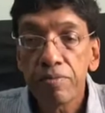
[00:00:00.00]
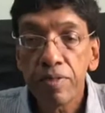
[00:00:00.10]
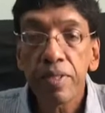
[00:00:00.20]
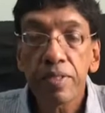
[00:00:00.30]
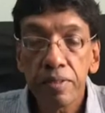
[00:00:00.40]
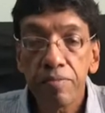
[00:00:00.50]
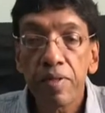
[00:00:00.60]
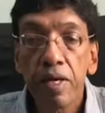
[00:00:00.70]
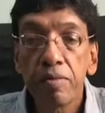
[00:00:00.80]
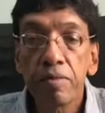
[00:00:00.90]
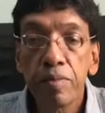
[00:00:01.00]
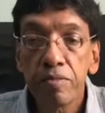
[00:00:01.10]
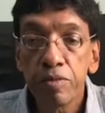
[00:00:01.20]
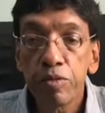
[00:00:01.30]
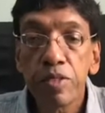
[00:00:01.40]
If the government
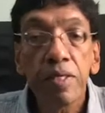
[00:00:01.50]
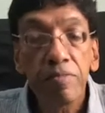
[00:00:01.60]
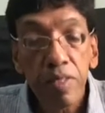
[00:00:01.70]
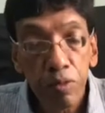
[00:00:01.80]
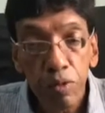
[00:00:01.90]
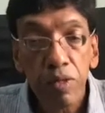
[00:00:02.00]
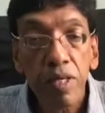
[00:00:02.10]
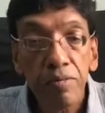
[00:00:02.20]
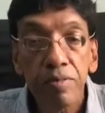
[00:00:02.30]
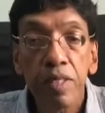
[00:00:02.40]
were to say we don't have